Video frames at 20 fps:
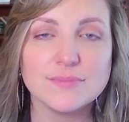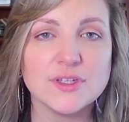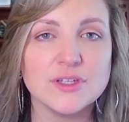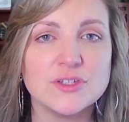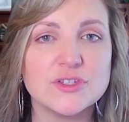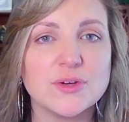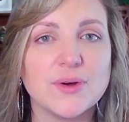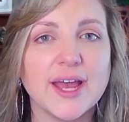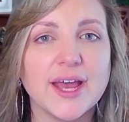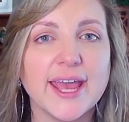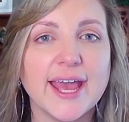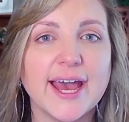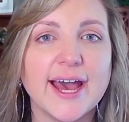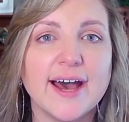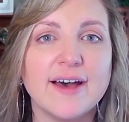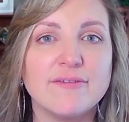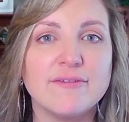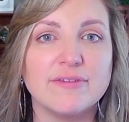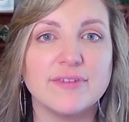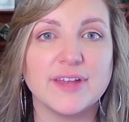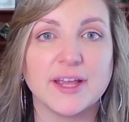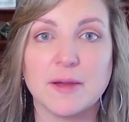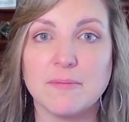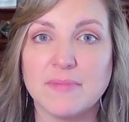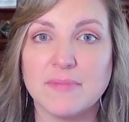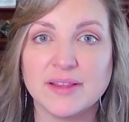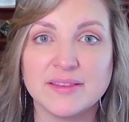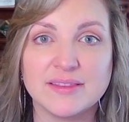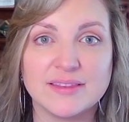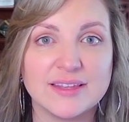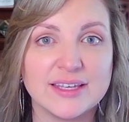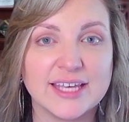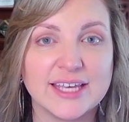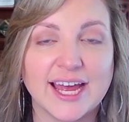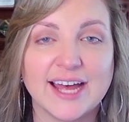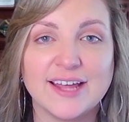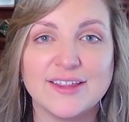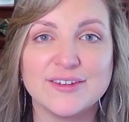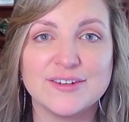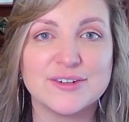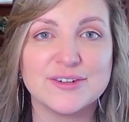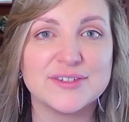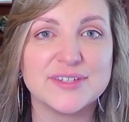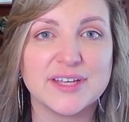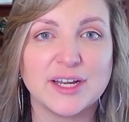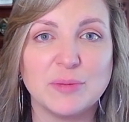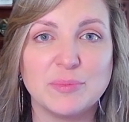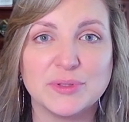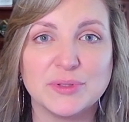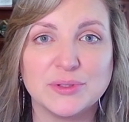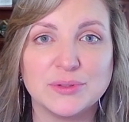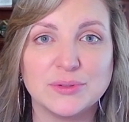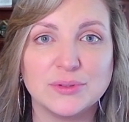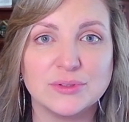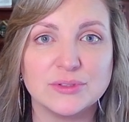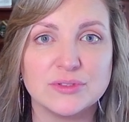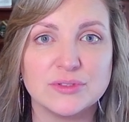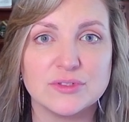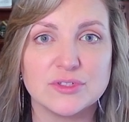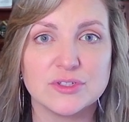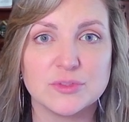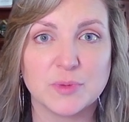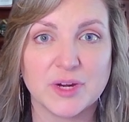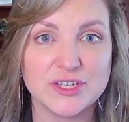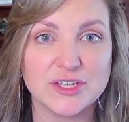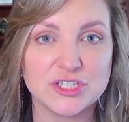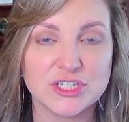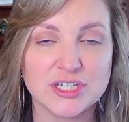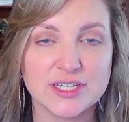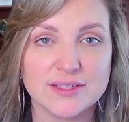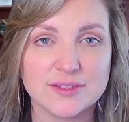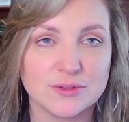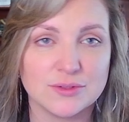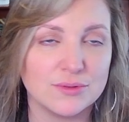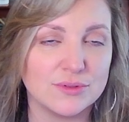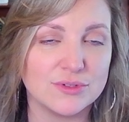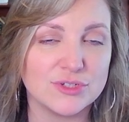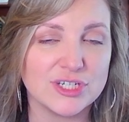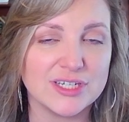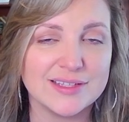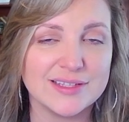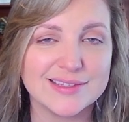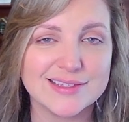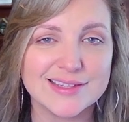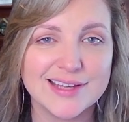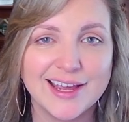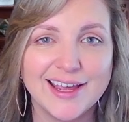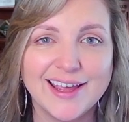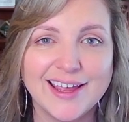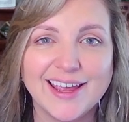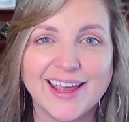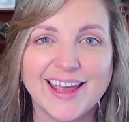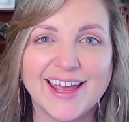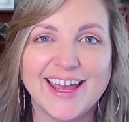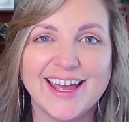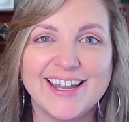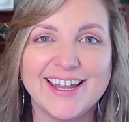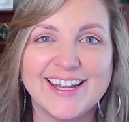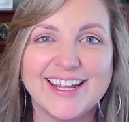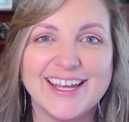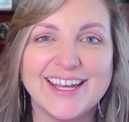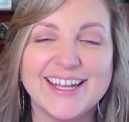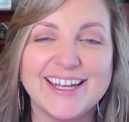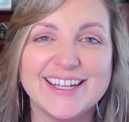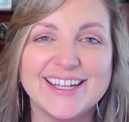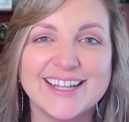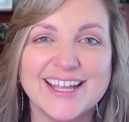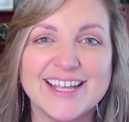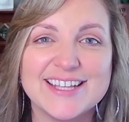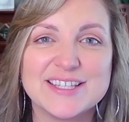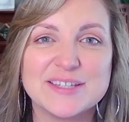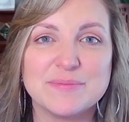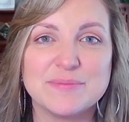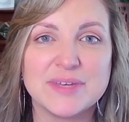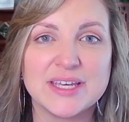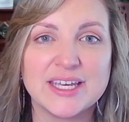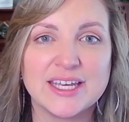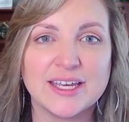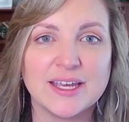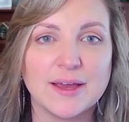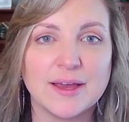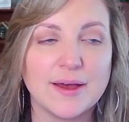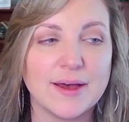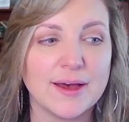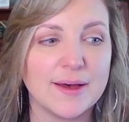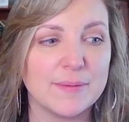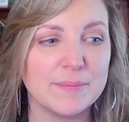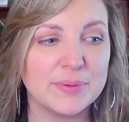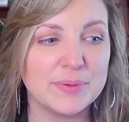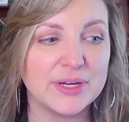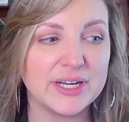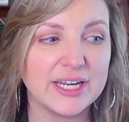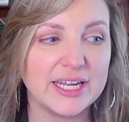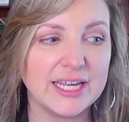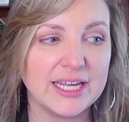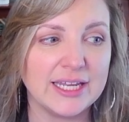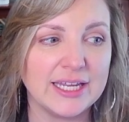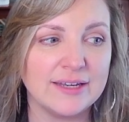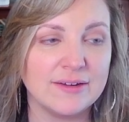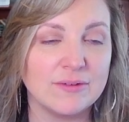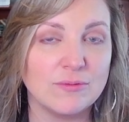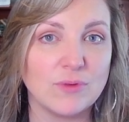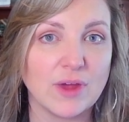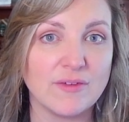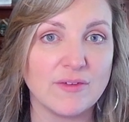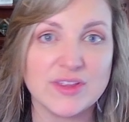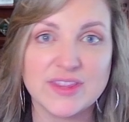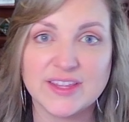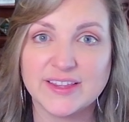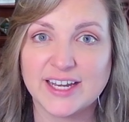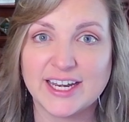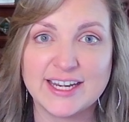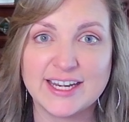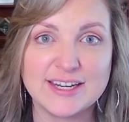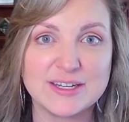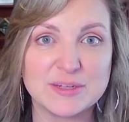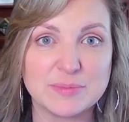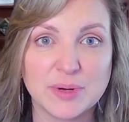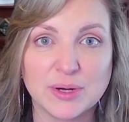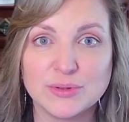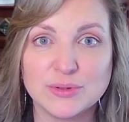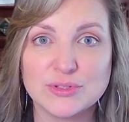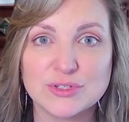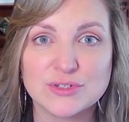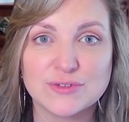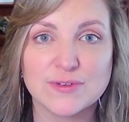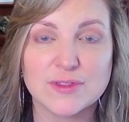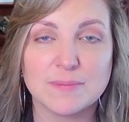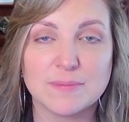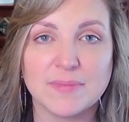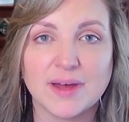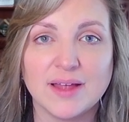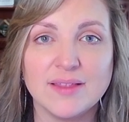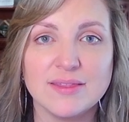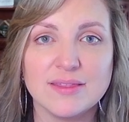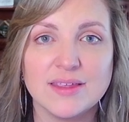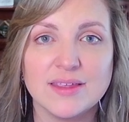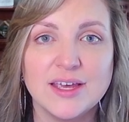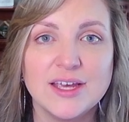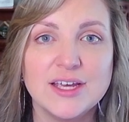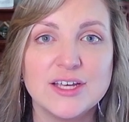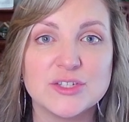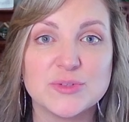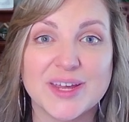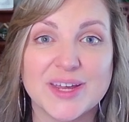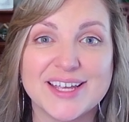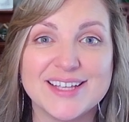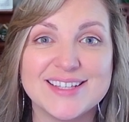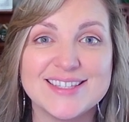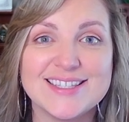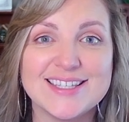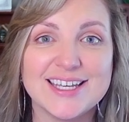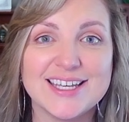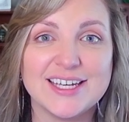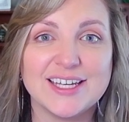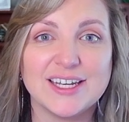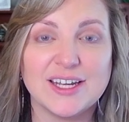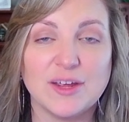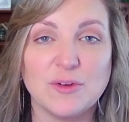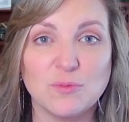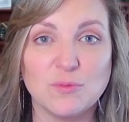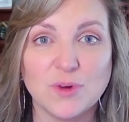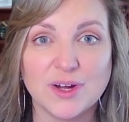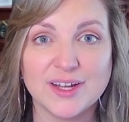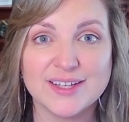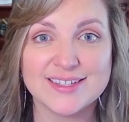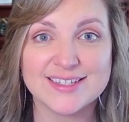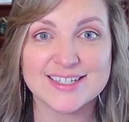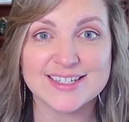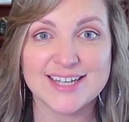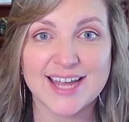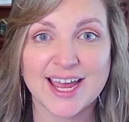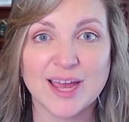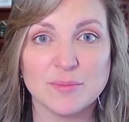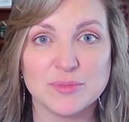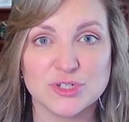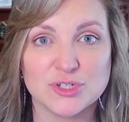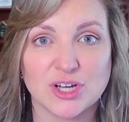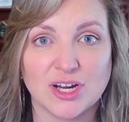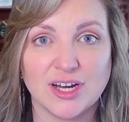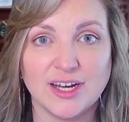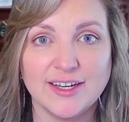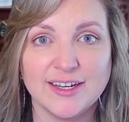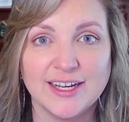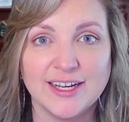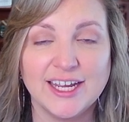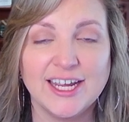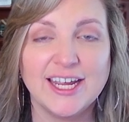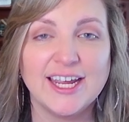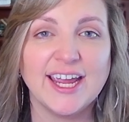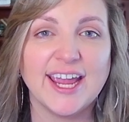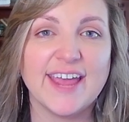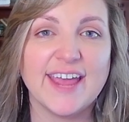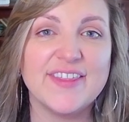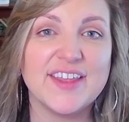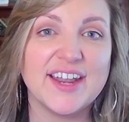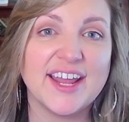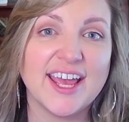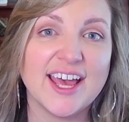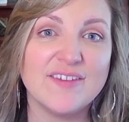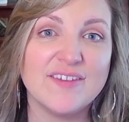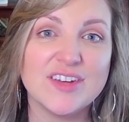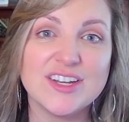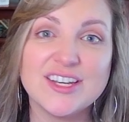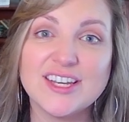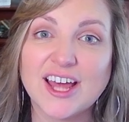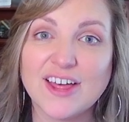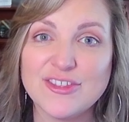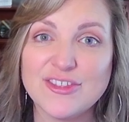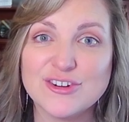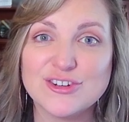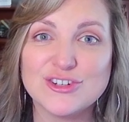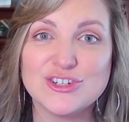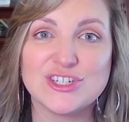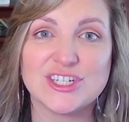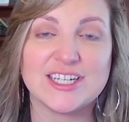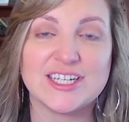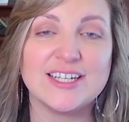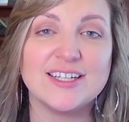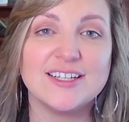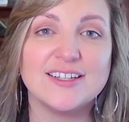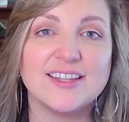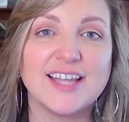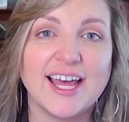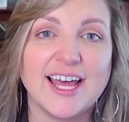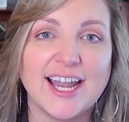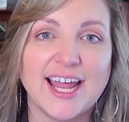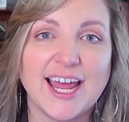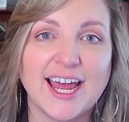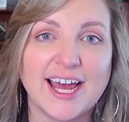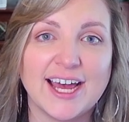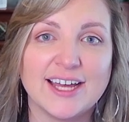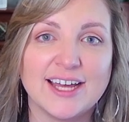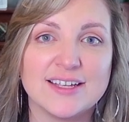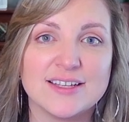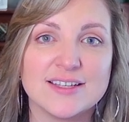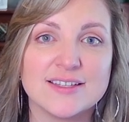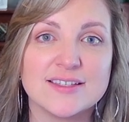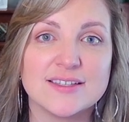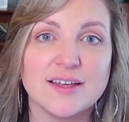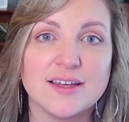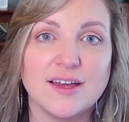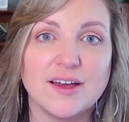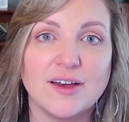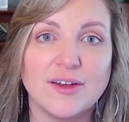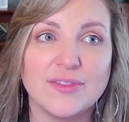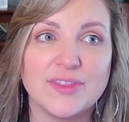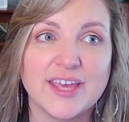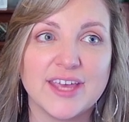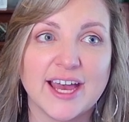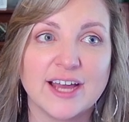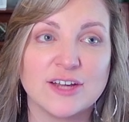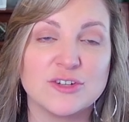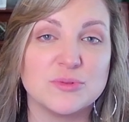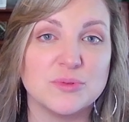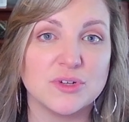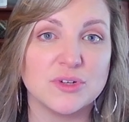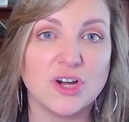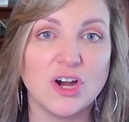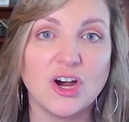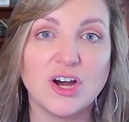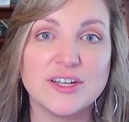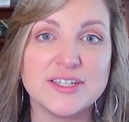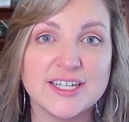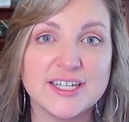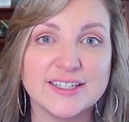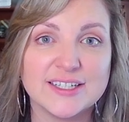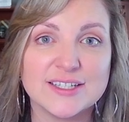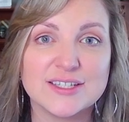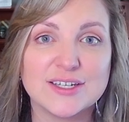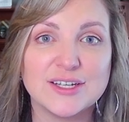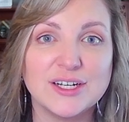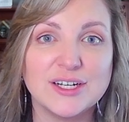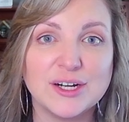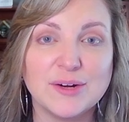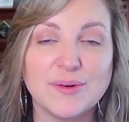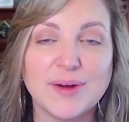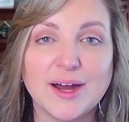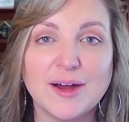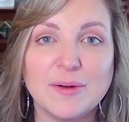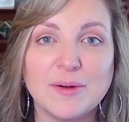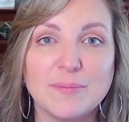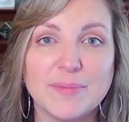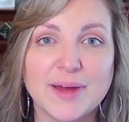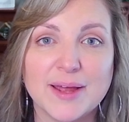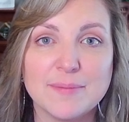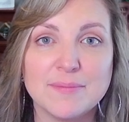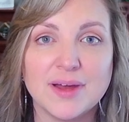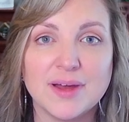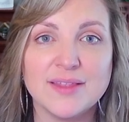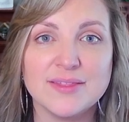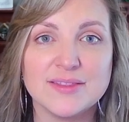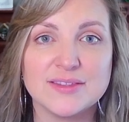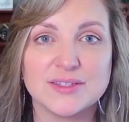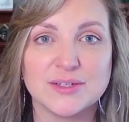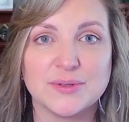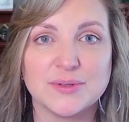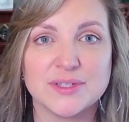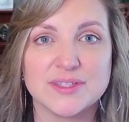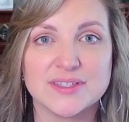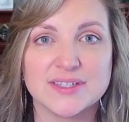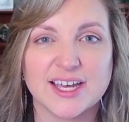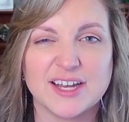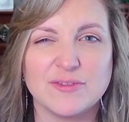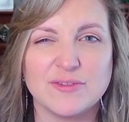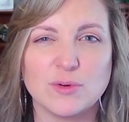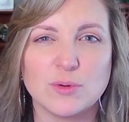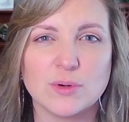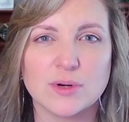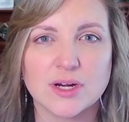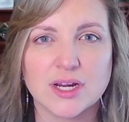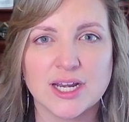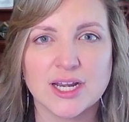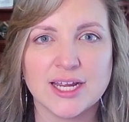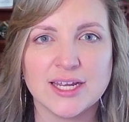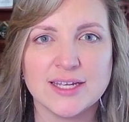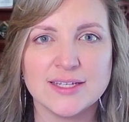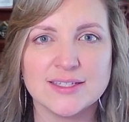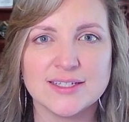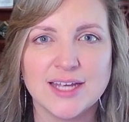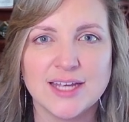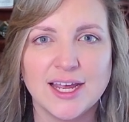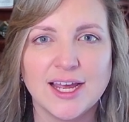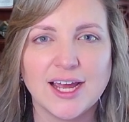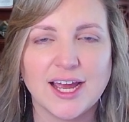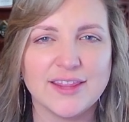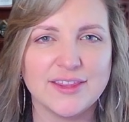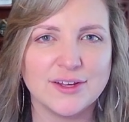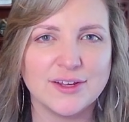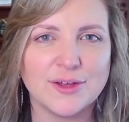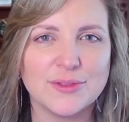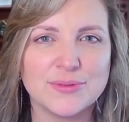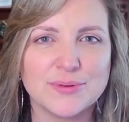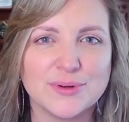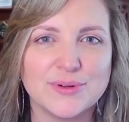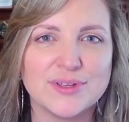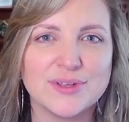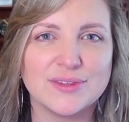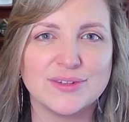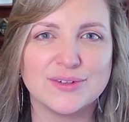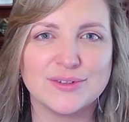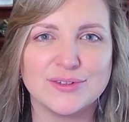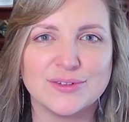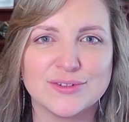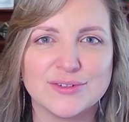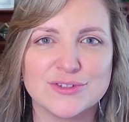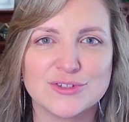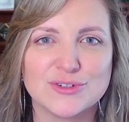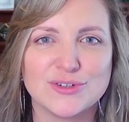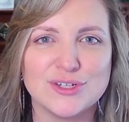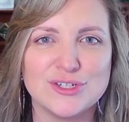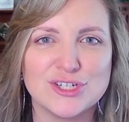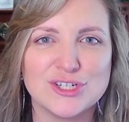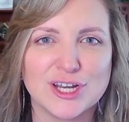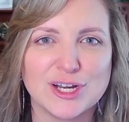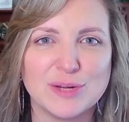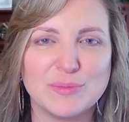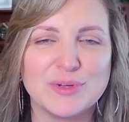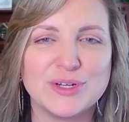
So I have like a monthly calendar set up in Google Sheets, and it lets me put in everything that I need to post for the month so I can see it in one snapshot. And then I have another sheet that has all the actual content that's going to go out by month. So it's kind of organized. I think I'll throw a little screenshot up here